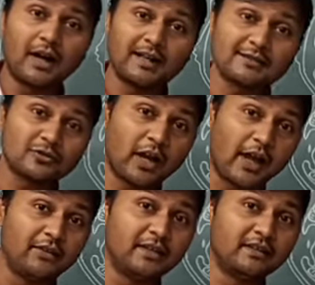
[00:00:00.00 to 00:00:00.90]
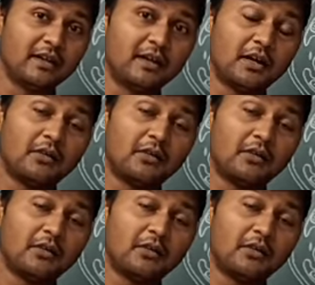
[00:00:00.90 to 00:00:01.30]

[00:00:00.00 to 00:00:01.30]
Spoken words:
also having